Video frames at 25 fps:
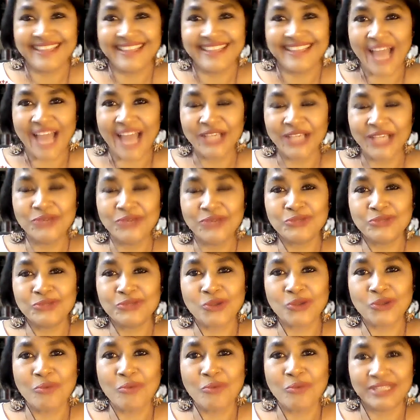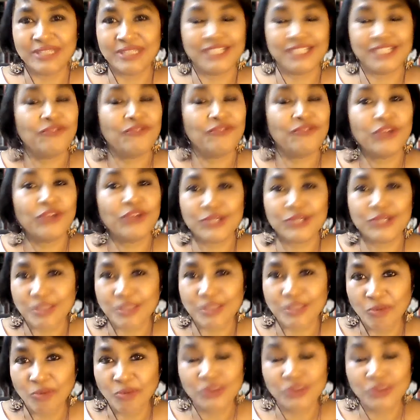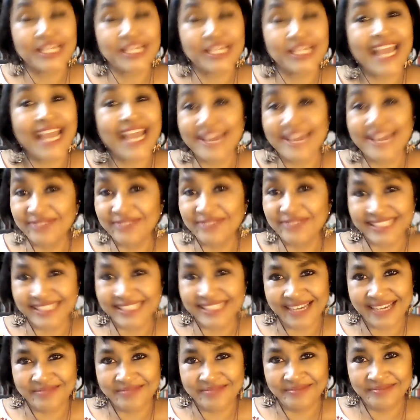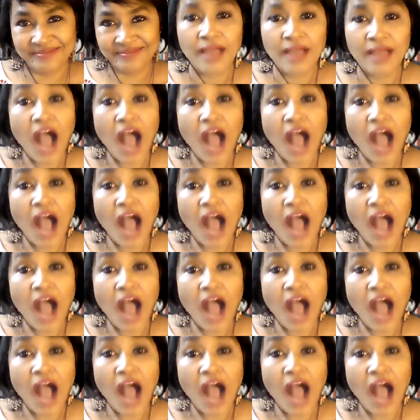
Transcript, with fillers: thank you so much for your support every time.